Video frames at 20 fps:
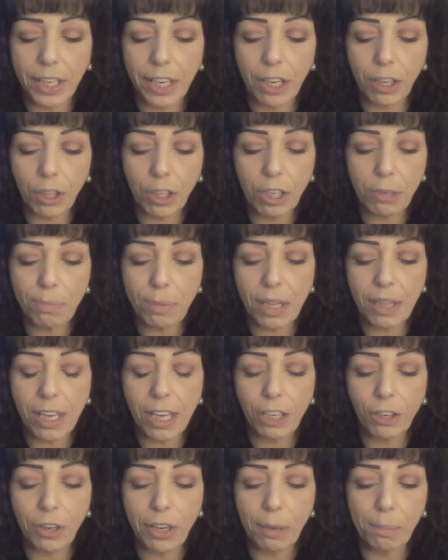and it could be
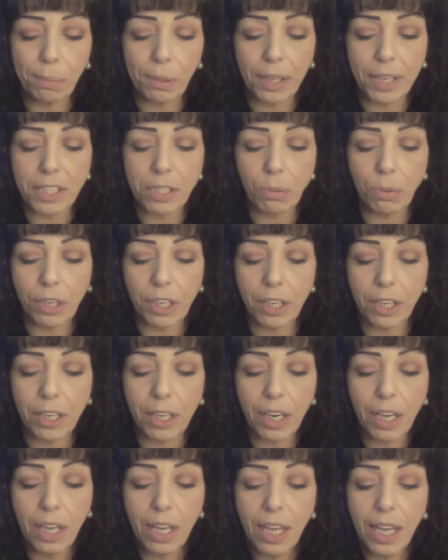that you're in a place where you're